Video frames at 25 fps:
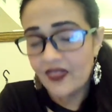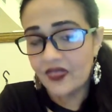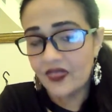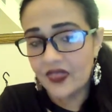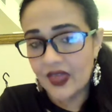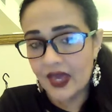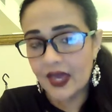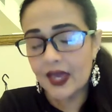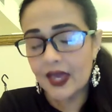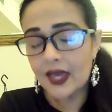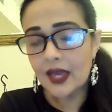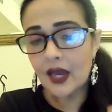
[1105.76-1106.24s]

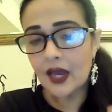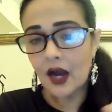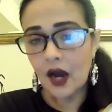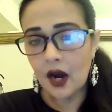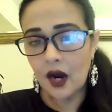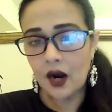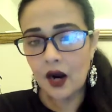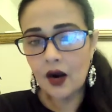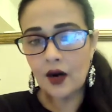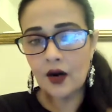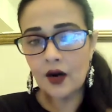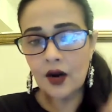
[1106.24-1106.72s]
They
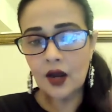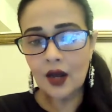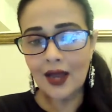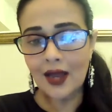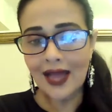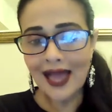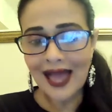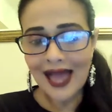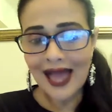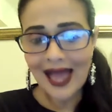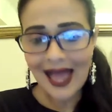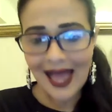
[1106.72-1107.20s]
are
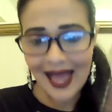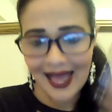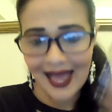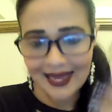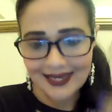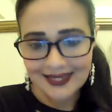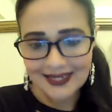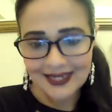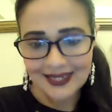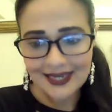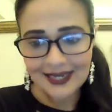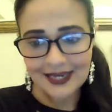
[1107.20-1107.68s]

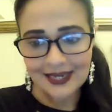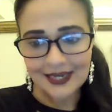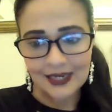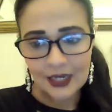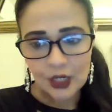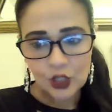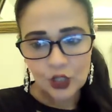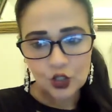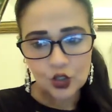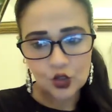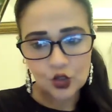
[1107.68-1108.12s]
adding